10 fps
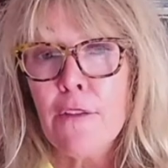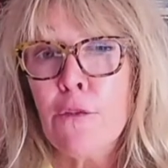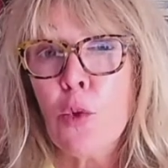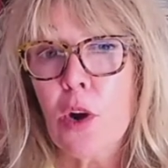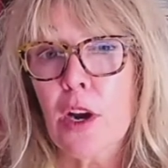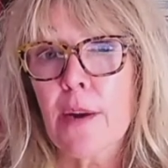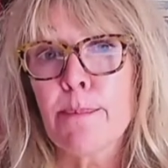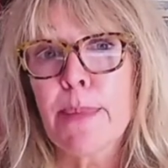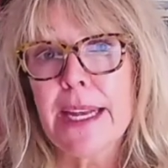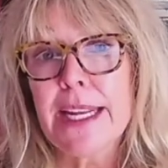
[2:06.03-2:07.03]
for
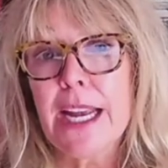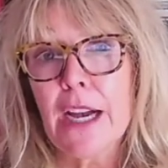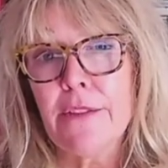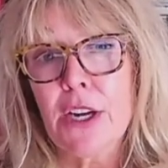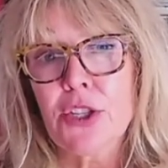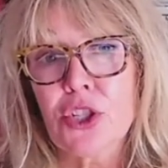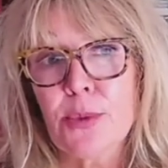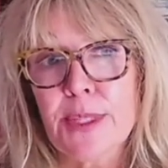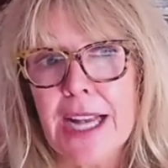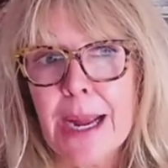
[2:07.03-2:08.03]
many of our
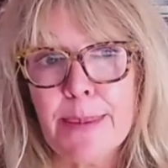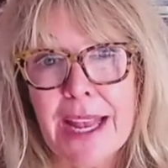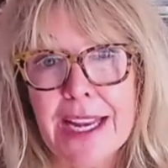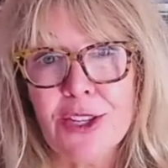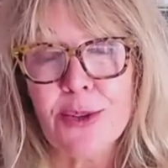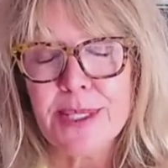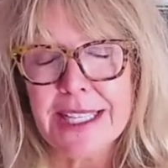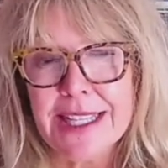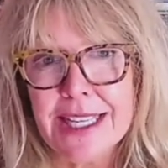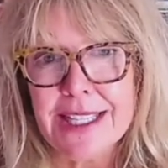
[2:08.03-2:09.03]
students. I began
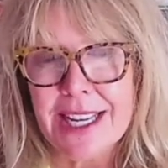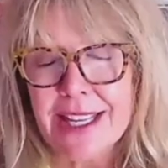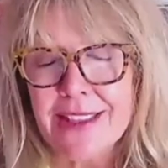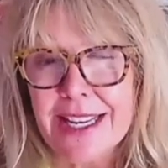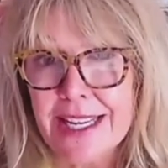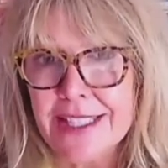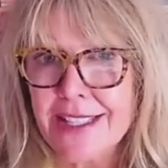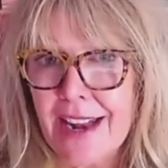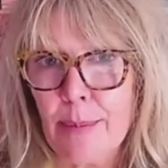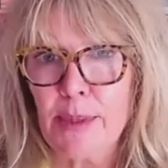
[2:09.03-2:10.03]
using this in the
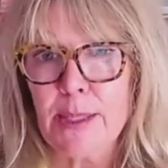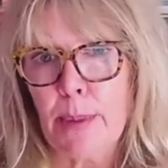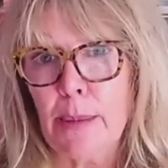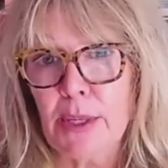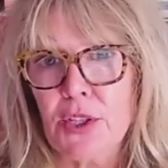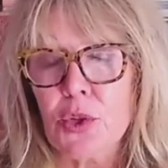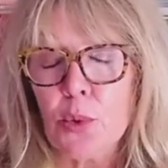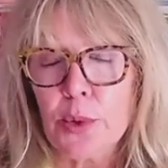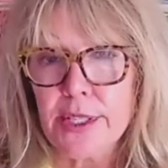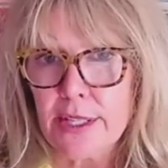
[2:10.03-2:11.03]
Indianapolis Public
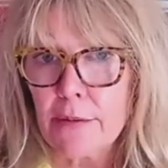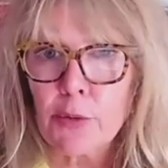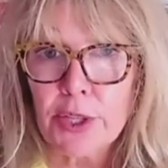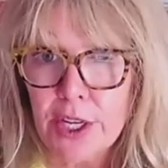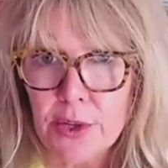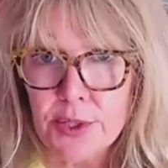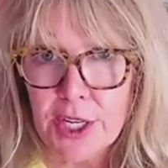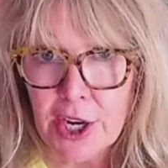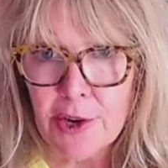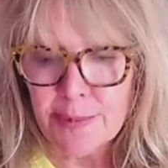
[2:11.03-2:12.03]
School several years
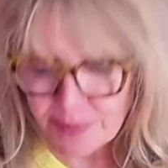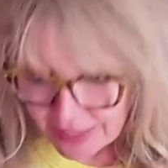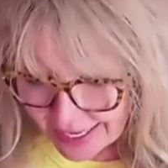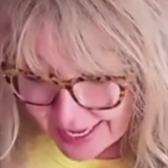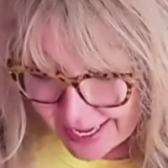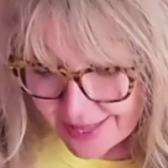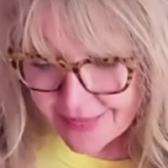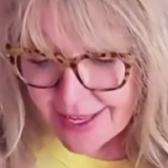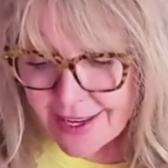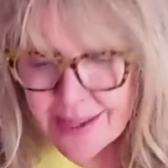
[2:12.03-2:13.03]
ago.
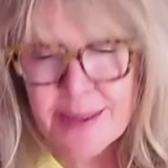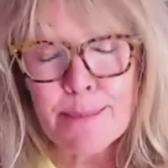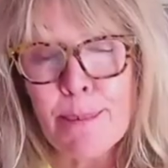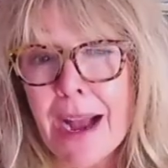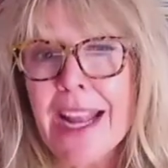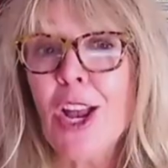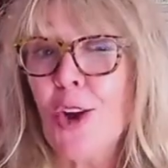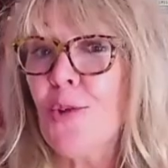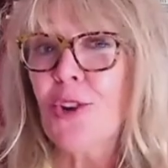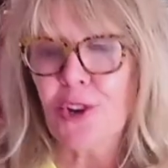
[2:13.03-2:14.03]
And then my
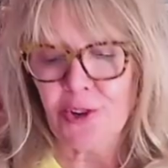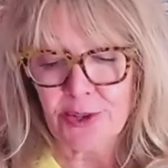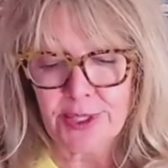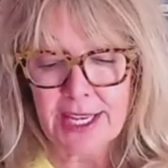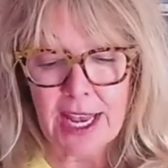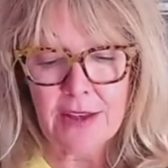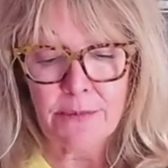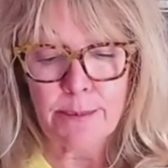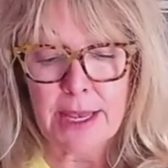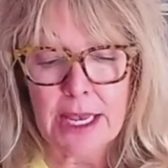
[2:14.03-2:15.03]
own girls
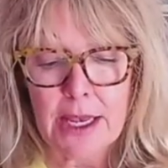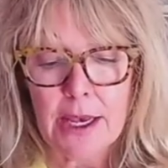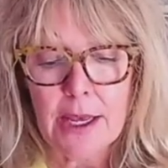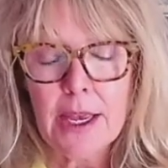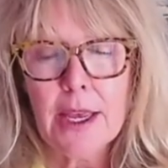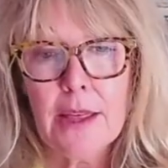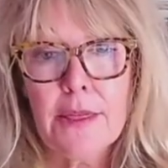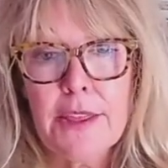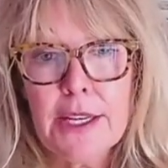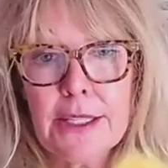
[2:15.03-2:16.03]
gave me
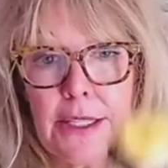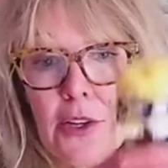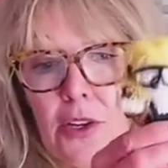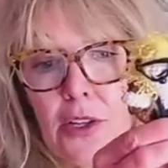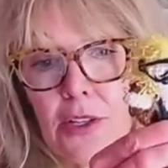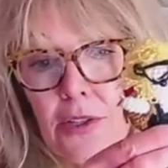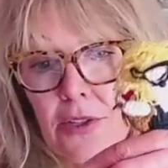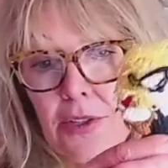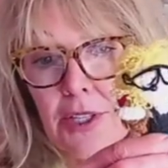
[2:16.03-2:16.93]
this little